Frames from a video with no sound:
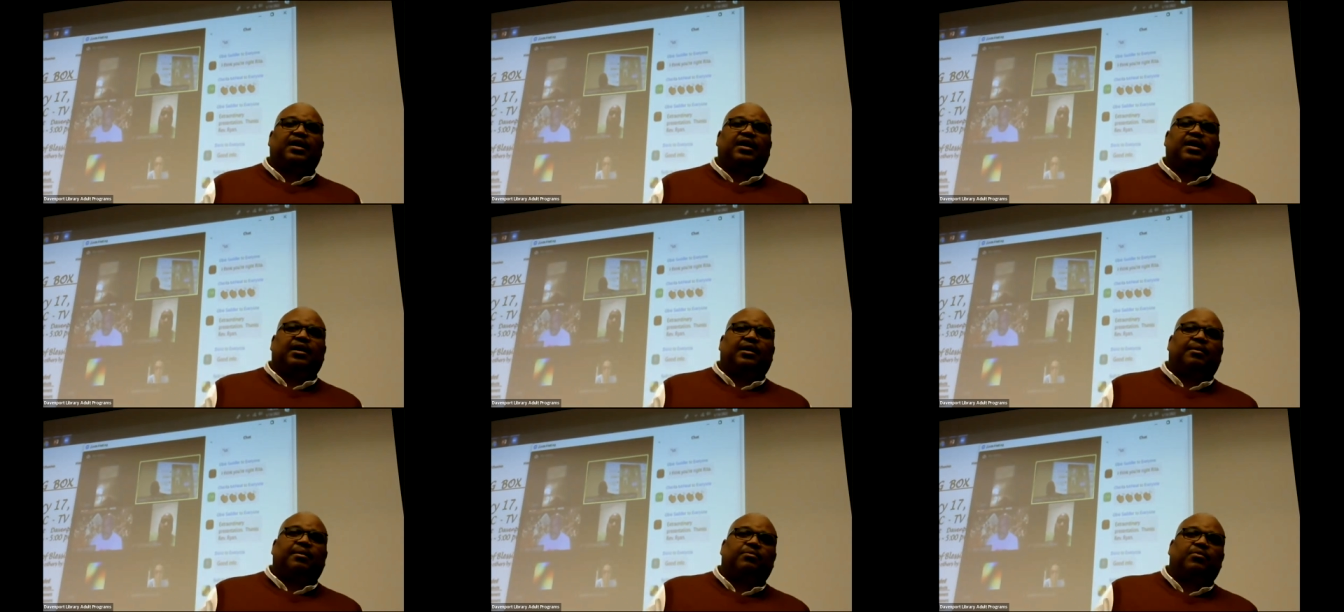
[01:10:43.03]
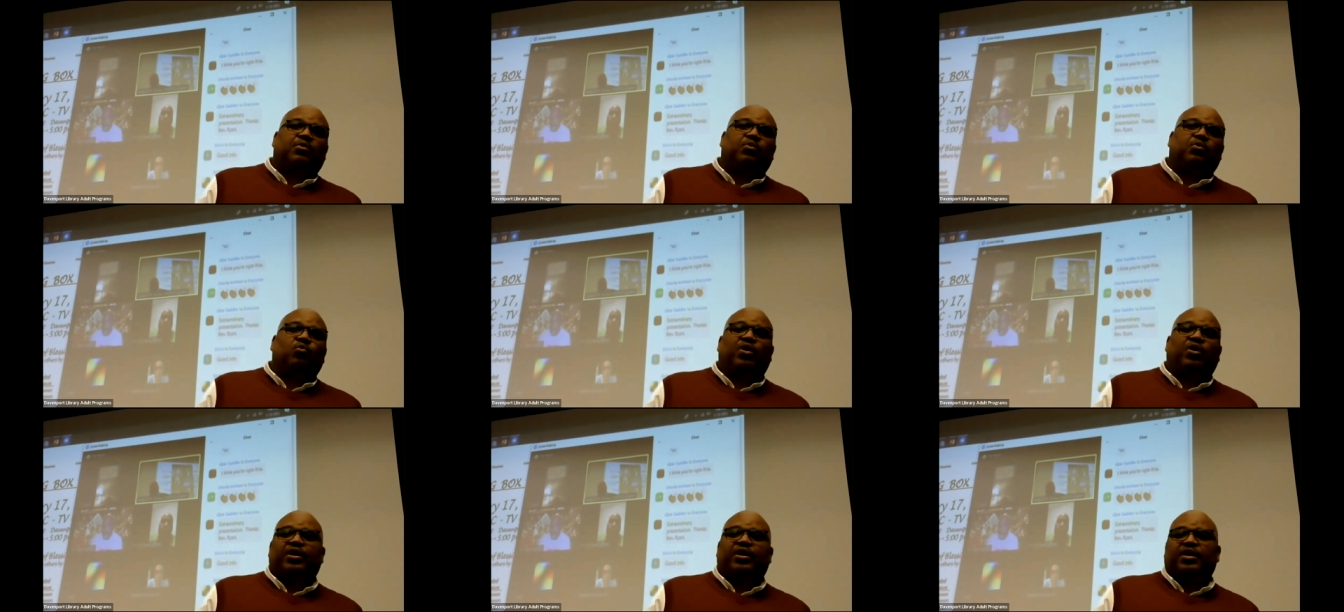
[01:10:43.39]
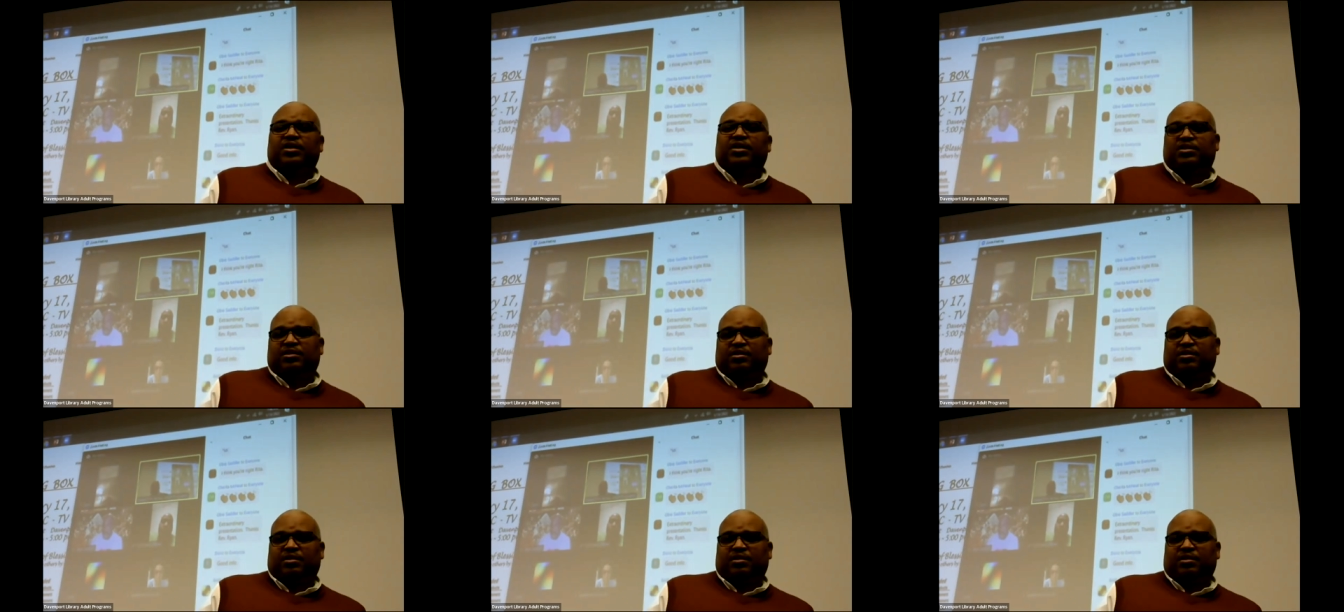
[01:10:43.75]

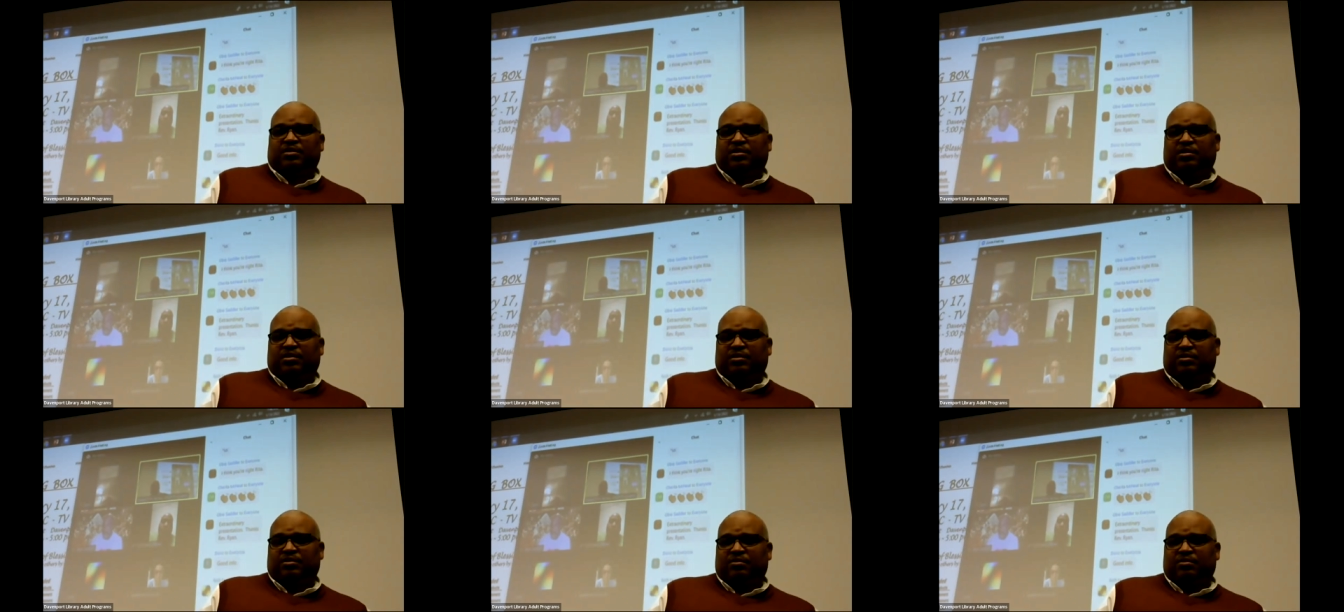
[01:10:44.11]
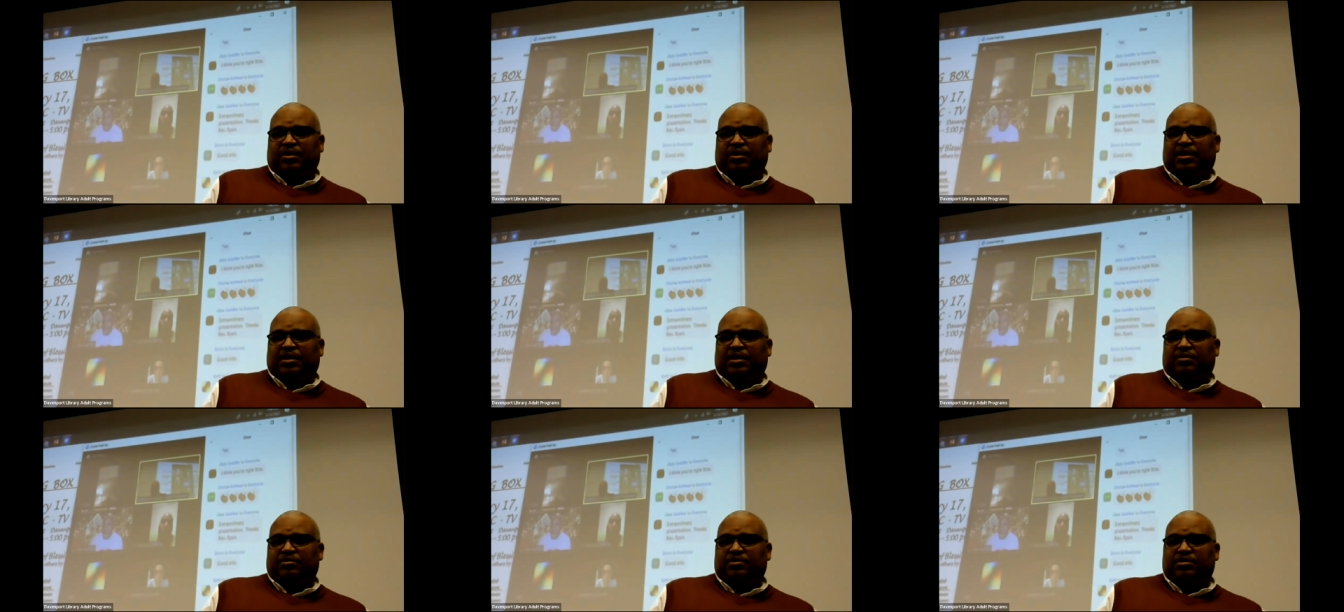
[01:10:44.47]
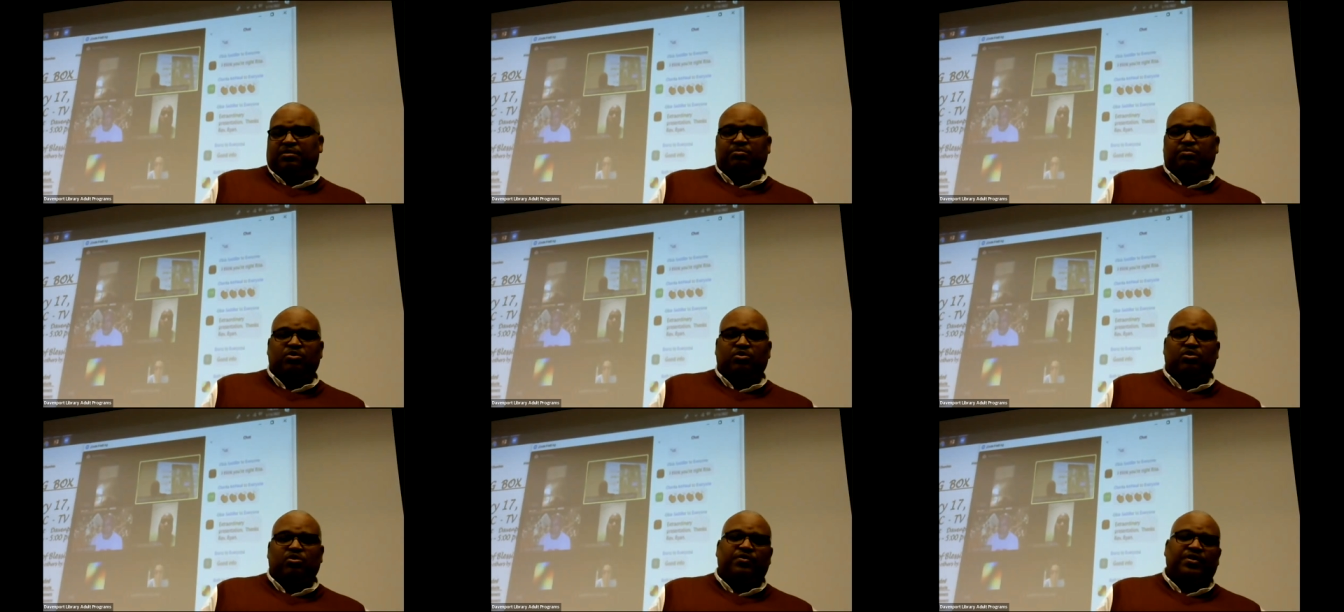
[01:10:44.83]
wanting to
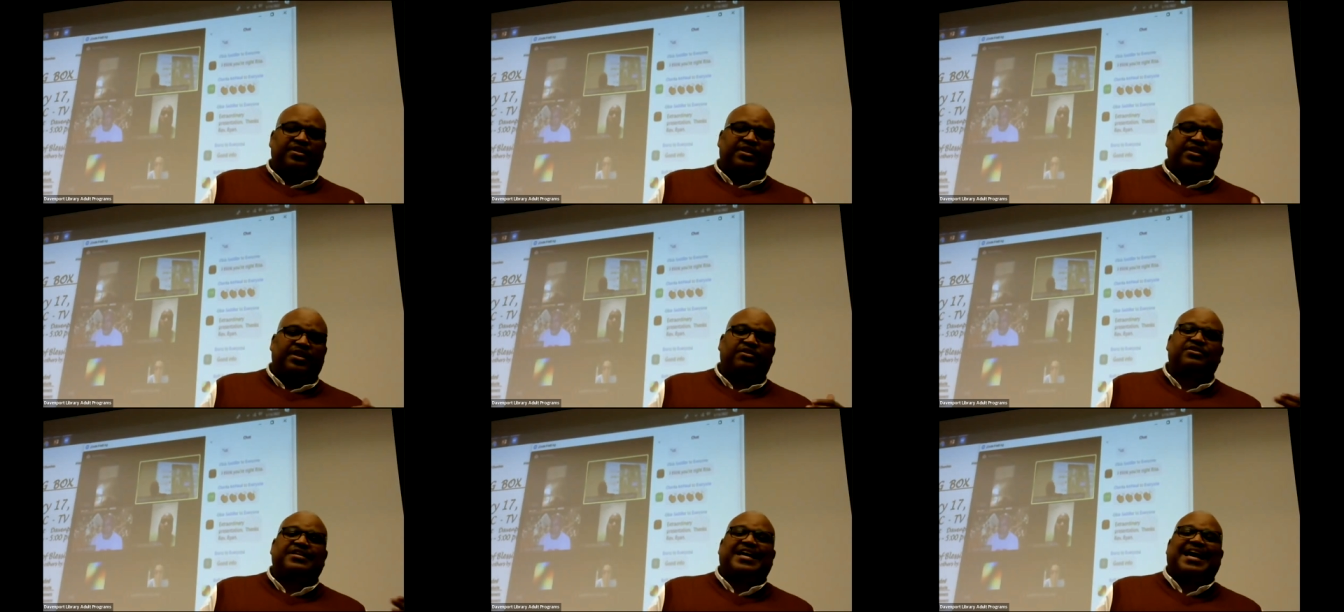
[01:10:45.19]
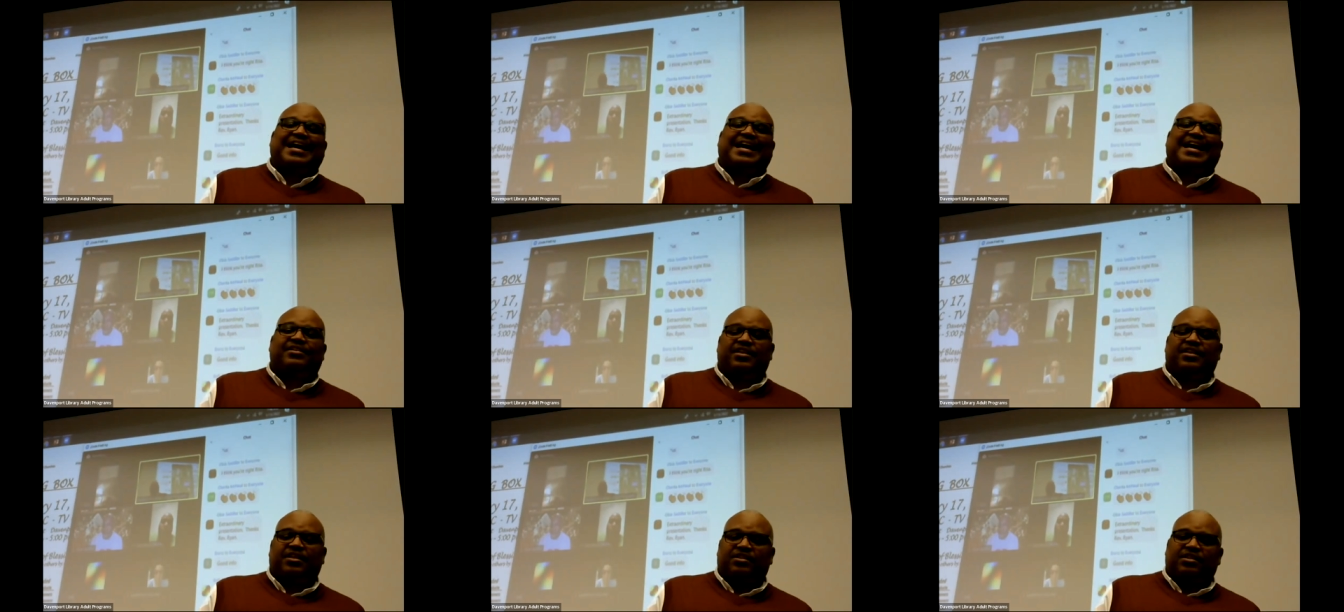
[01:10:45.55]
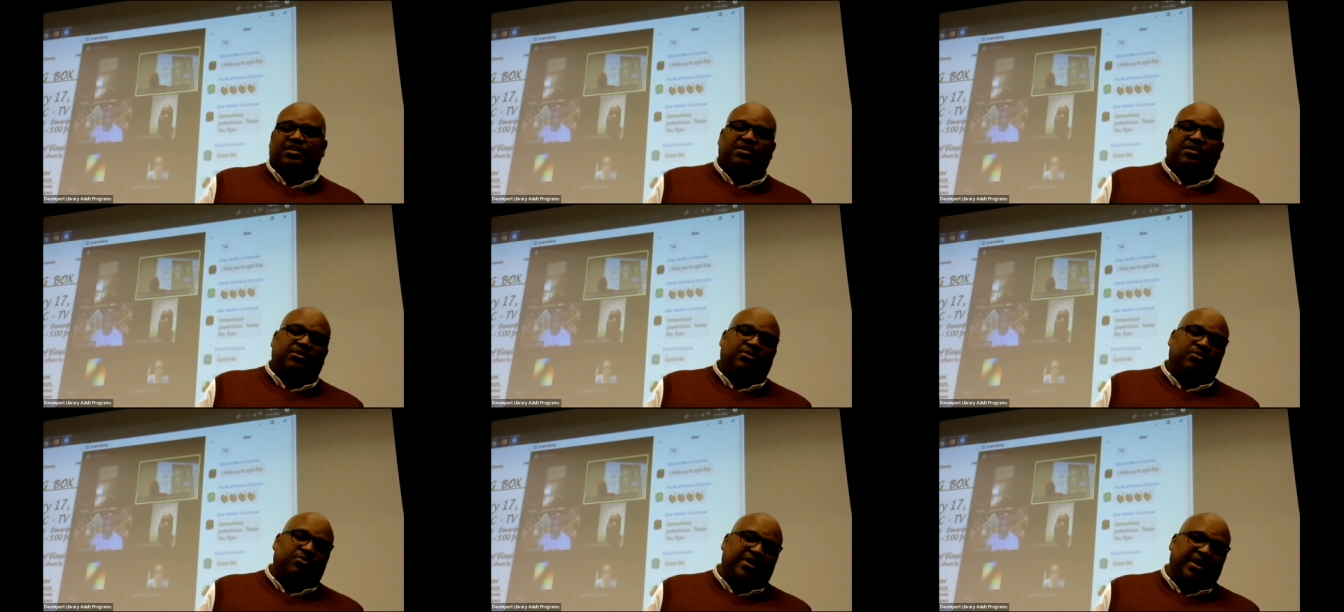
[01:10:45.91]
move in their
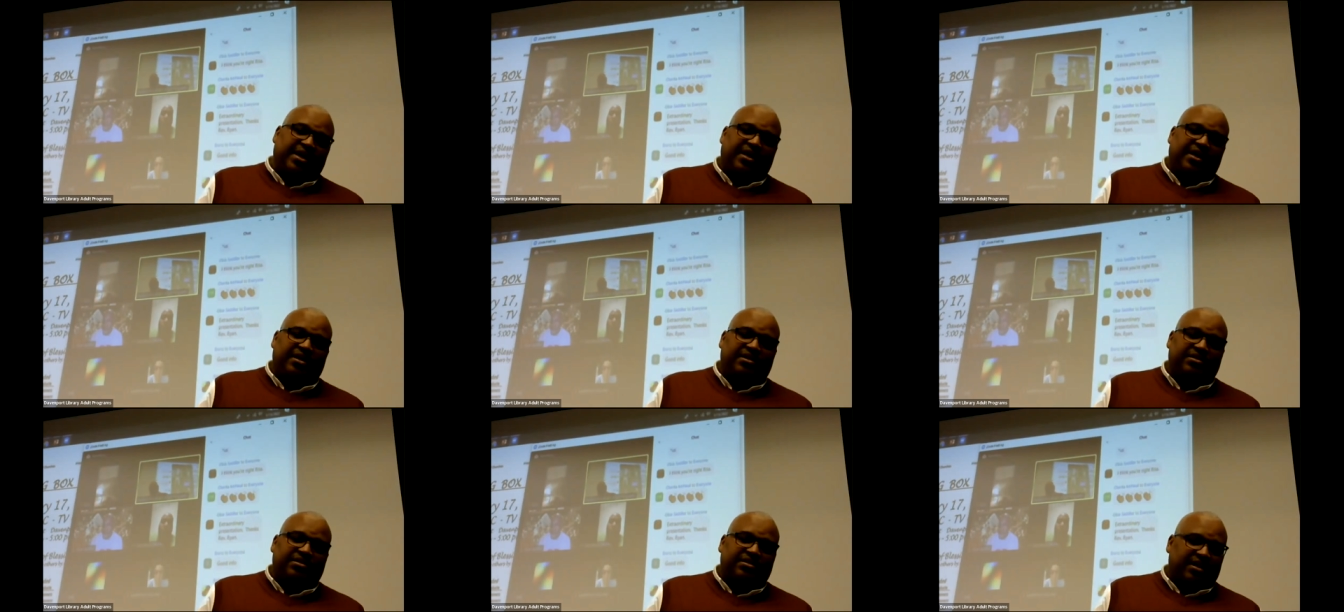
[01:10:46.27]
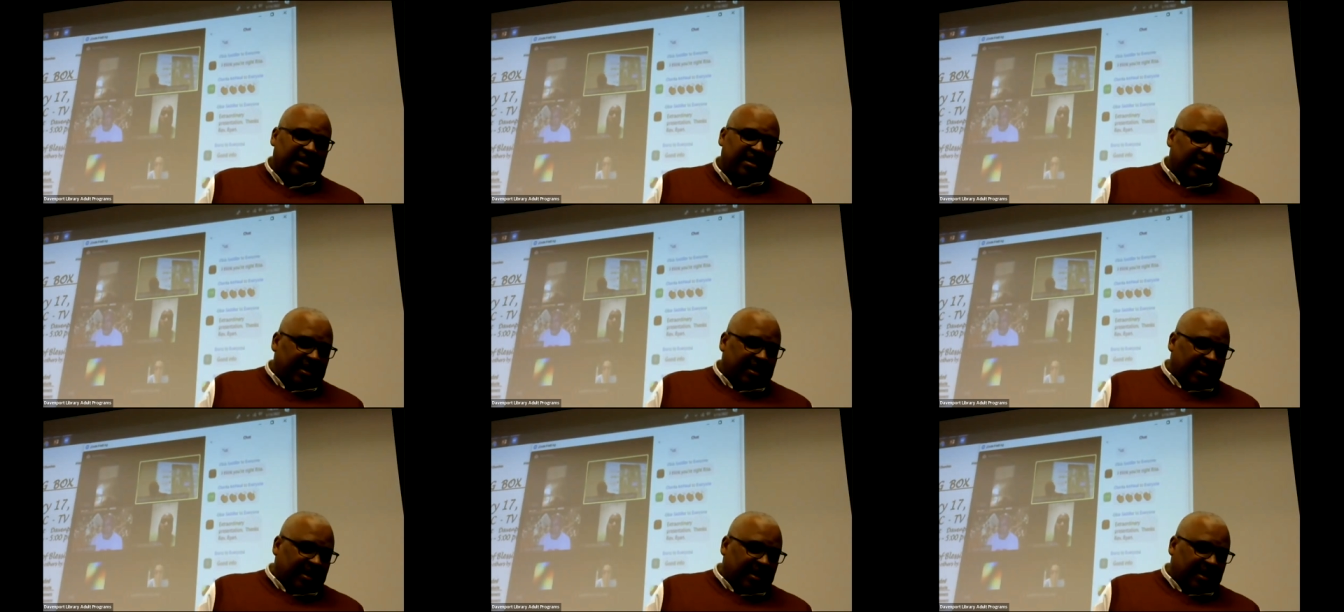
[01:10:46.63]
tactics and their ways.